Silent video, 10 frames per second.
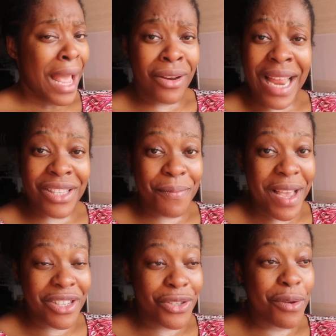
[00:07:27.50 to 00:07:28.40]
I don't like to
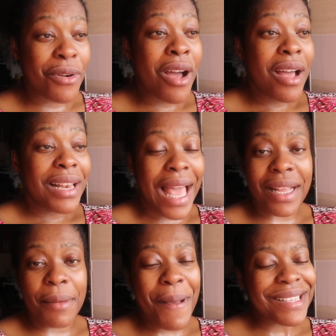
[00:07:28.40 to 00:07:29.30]
make stew
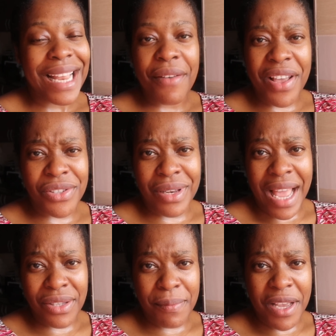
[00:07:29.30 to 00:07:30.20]
like in the past, I never used to
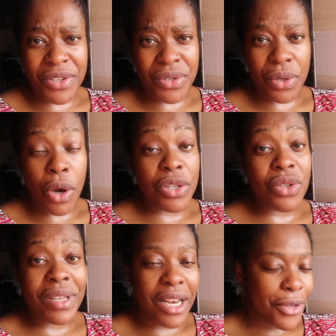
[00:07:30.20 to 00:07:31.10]
like to make stew
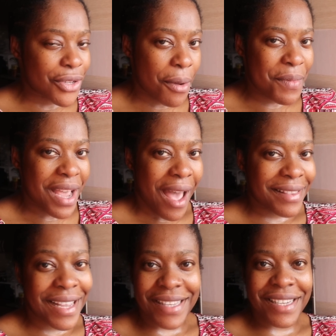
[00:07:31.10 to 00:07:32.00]
until Nelo told me
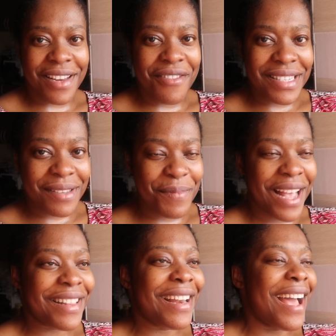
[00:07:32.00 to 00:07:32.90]
her tatashe recipe,
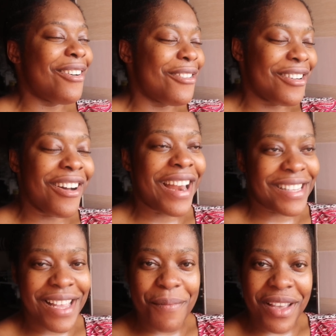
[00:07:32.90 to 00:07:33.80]
and then I, oh God,
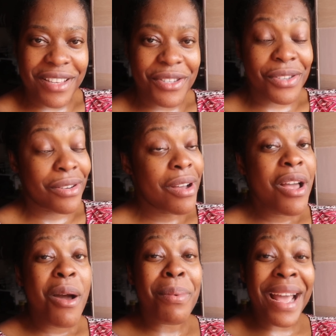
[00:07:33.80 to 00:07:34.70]
I started making stew.
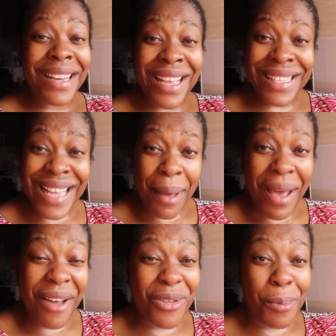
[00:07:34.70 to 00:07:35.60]
But
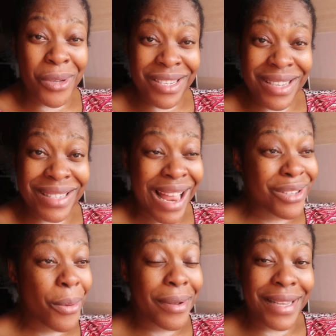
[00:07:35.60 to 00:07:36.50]
anytime I have the opportunity,
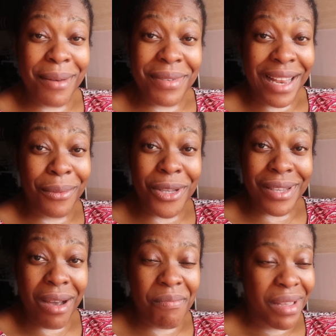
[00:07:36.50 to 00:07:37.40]
like someone telling me that they want
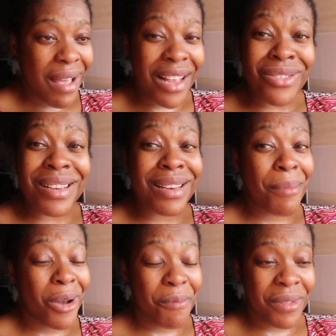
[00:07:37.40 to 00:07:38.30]
to help me, I just let
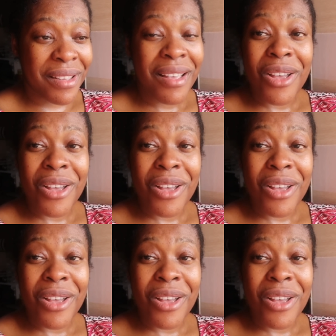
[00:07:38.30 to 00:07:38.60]
them help me.